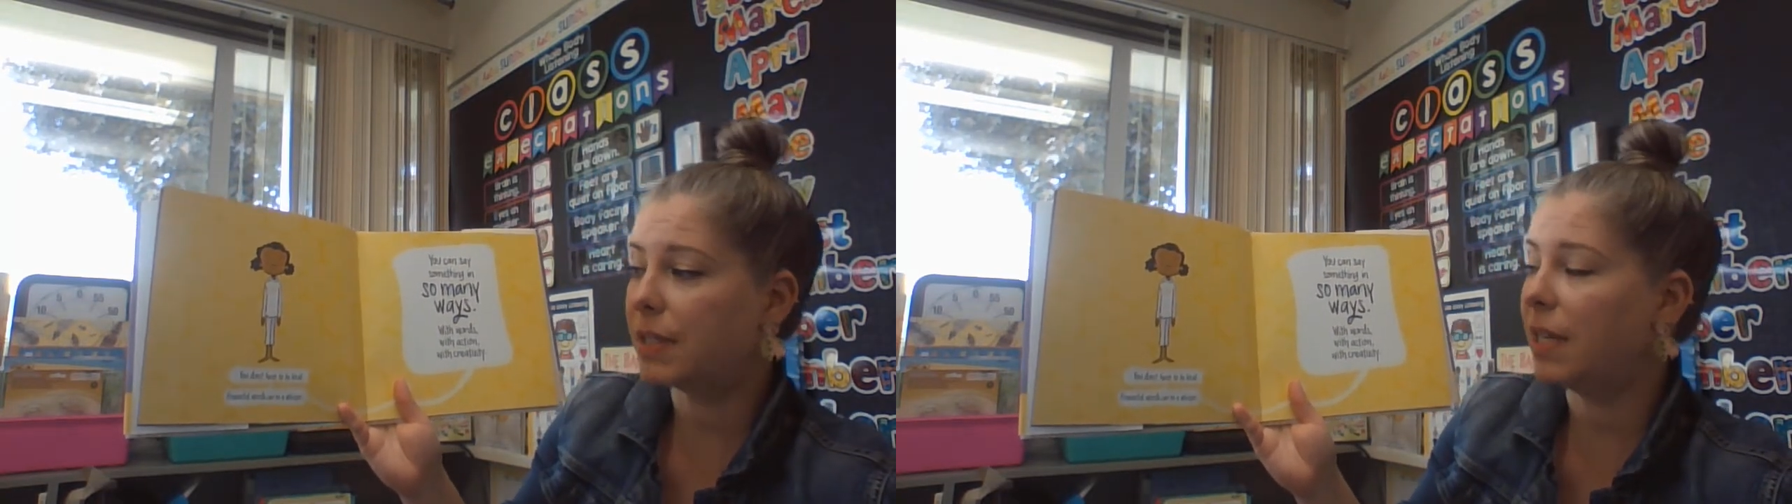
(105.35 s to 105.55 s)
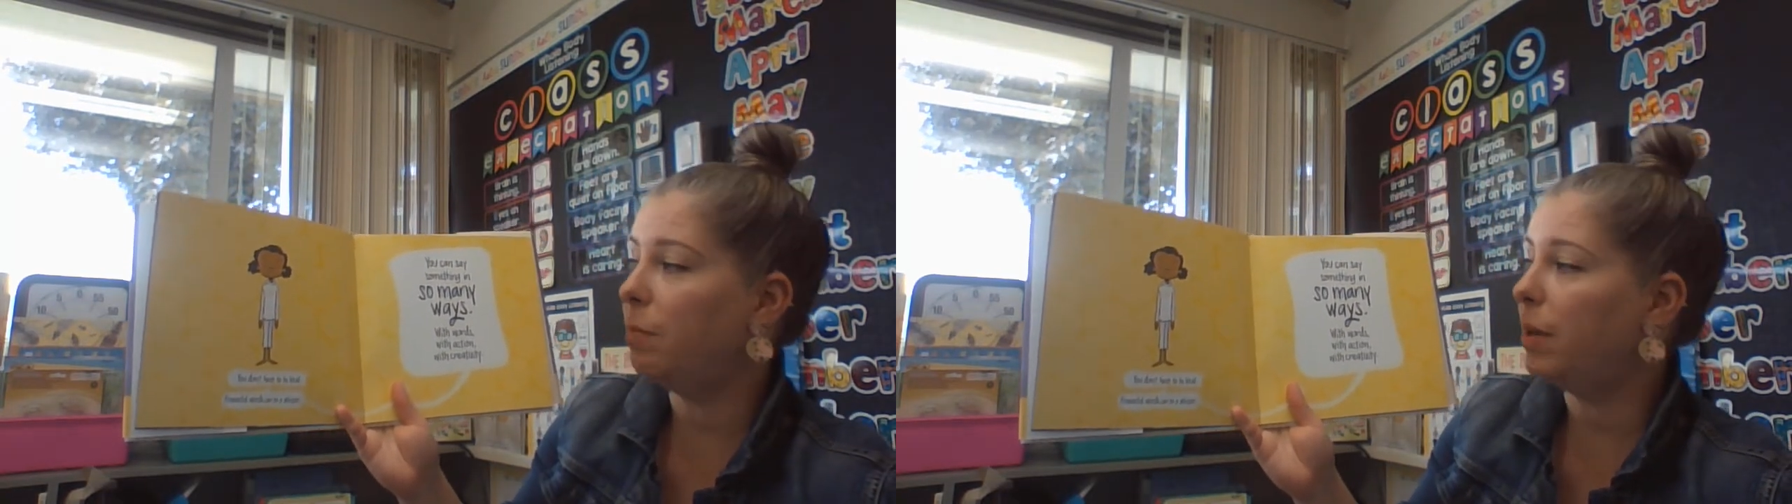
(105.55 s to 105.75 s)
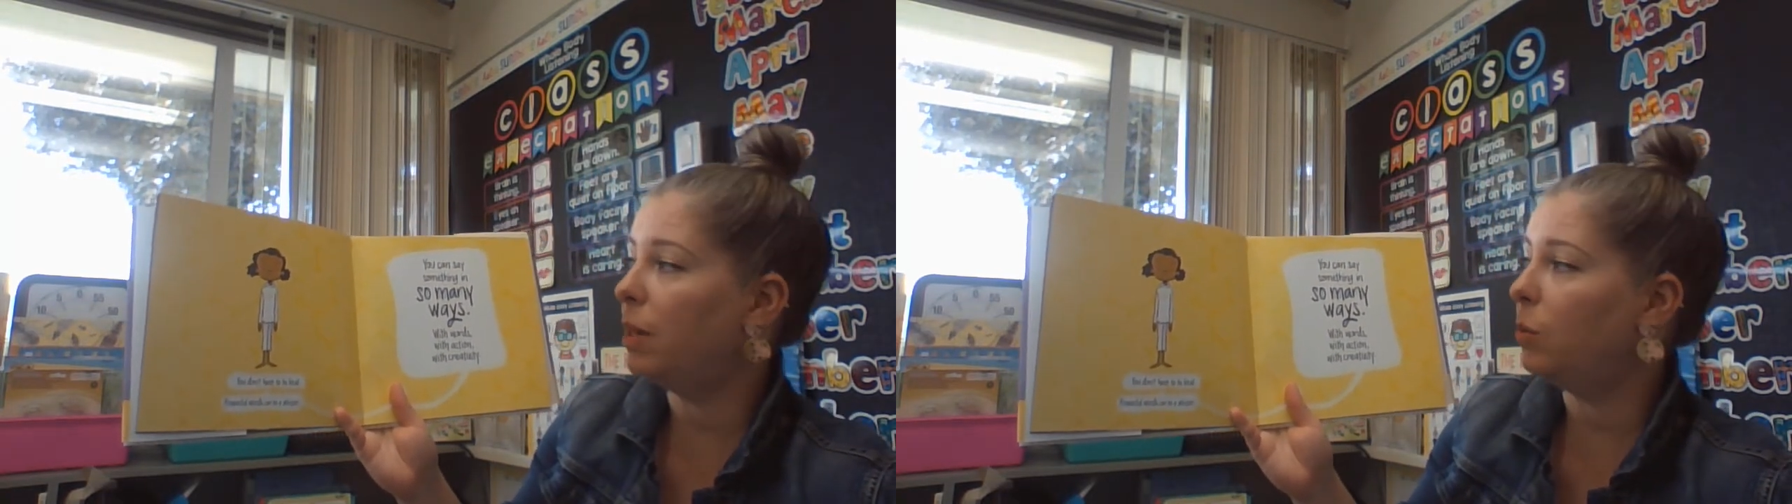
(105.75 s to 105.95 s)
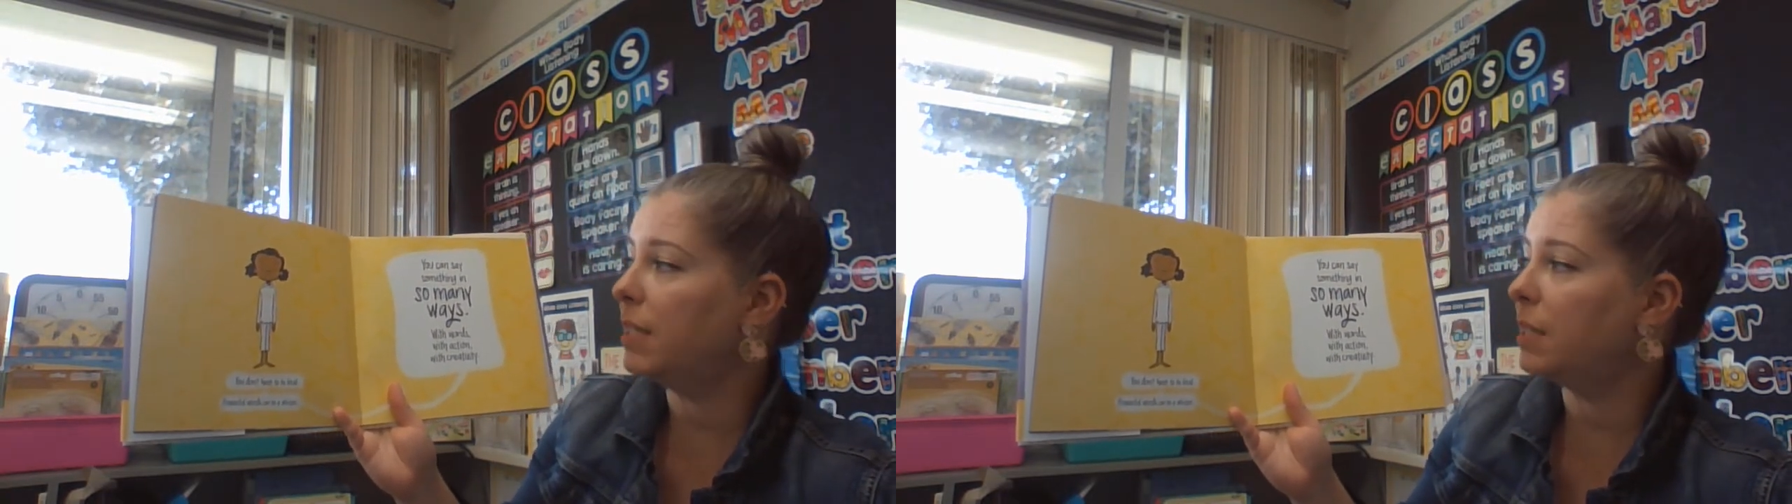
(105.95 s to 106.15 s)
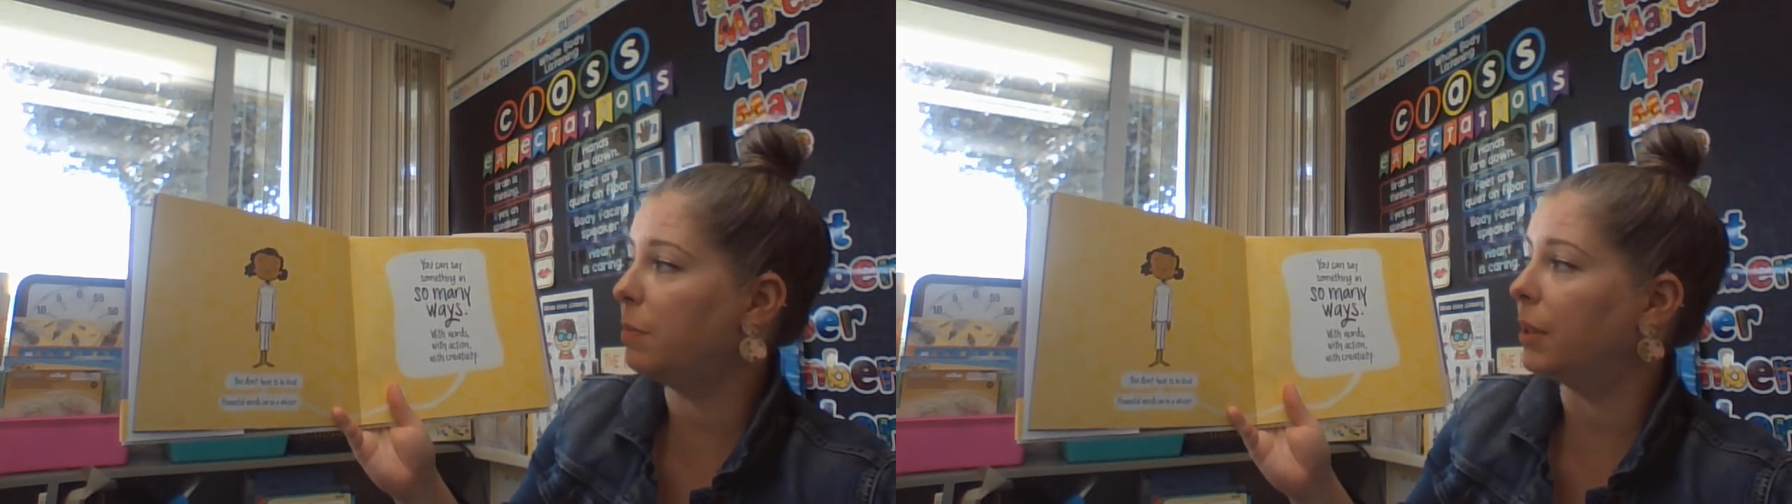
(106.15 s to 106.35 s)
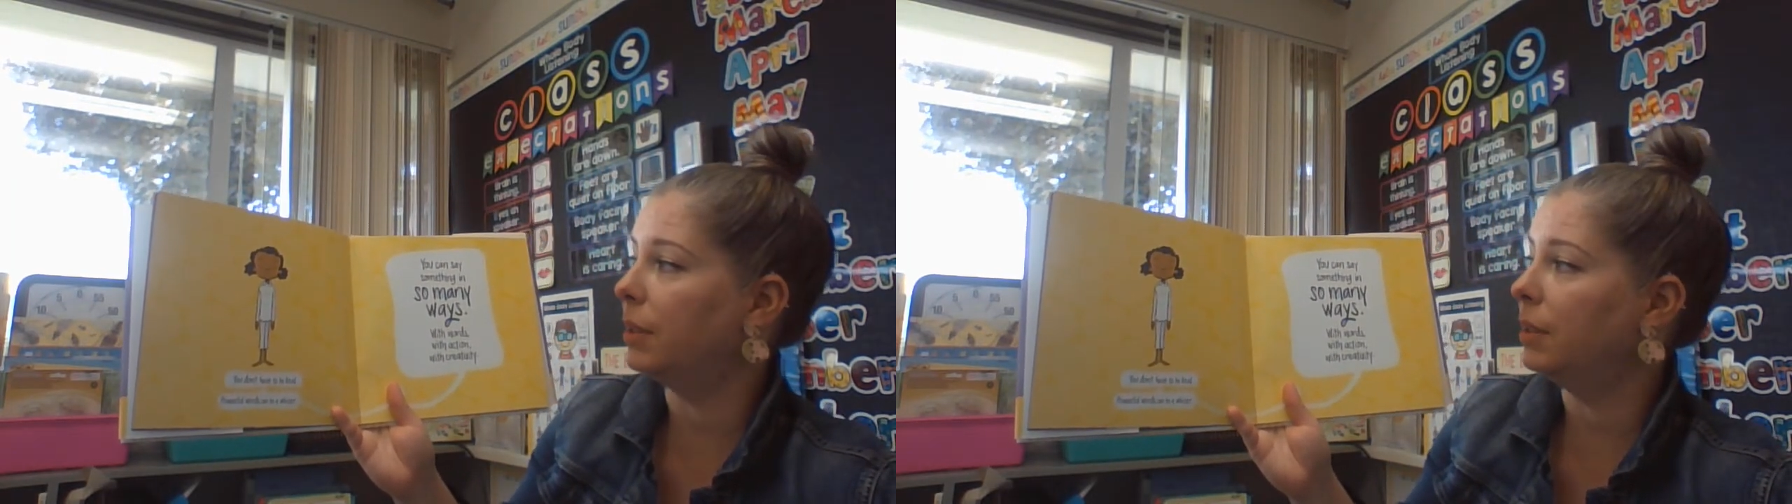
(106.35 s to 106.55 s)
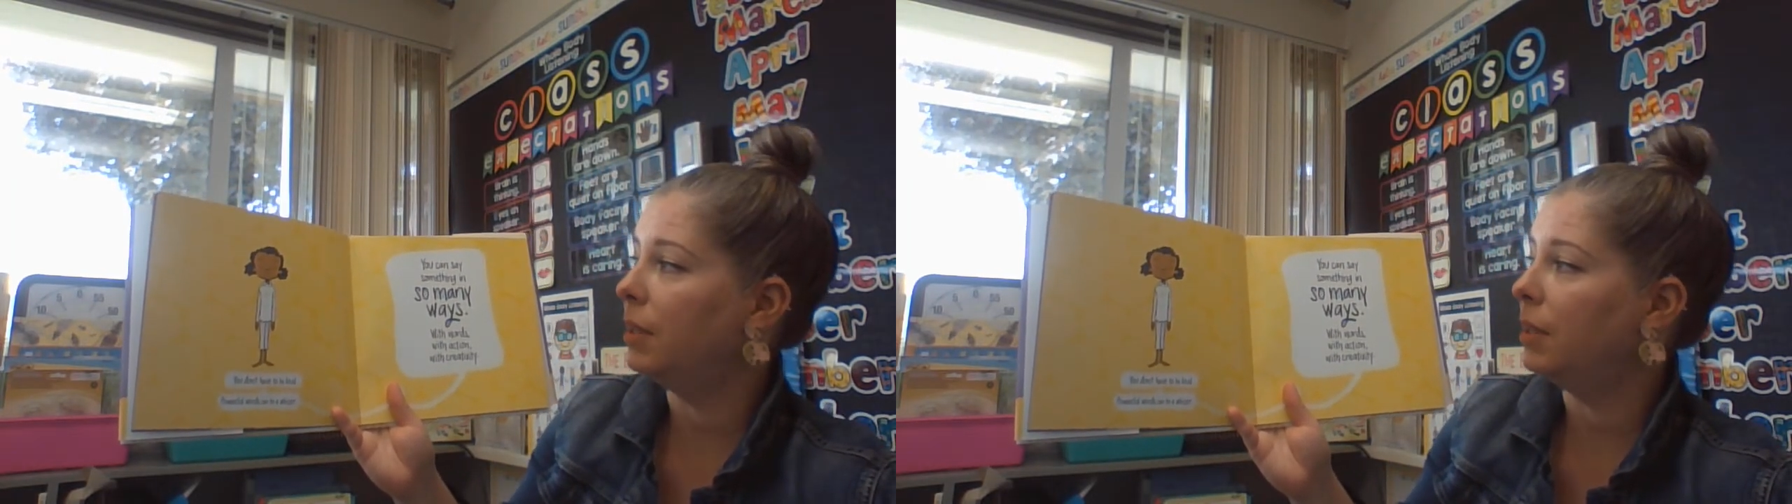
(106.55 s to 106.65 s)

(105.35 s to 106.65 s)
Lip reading: can be a whisper.